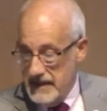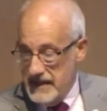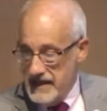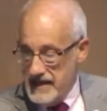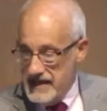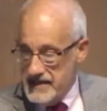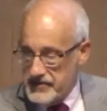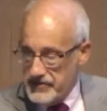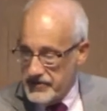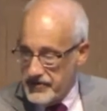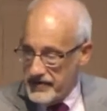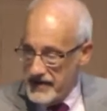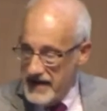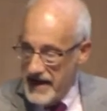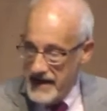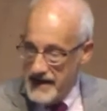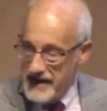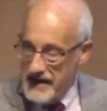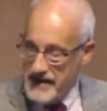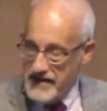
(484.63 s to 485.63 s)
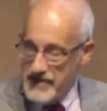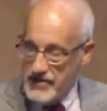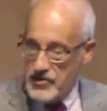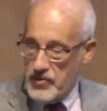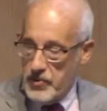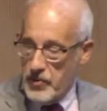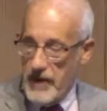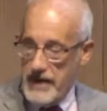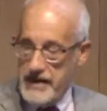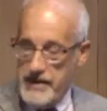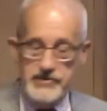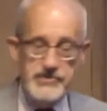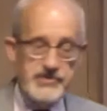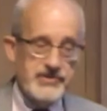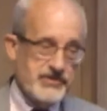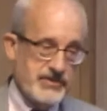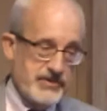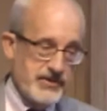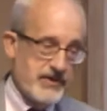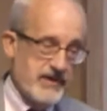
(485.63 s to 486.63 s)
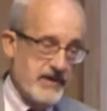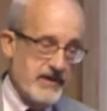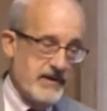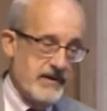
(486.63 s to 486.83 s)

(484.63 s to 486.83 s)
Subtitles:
He's creating quite a stir,